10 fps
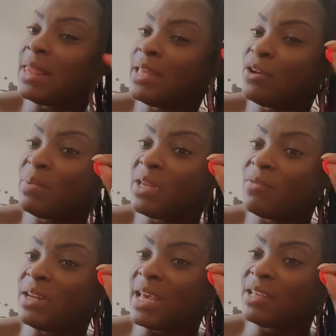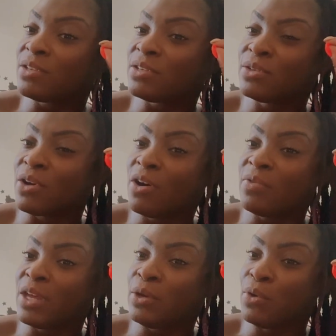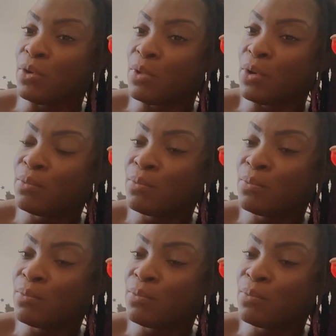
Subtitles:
bit of a later start than normal.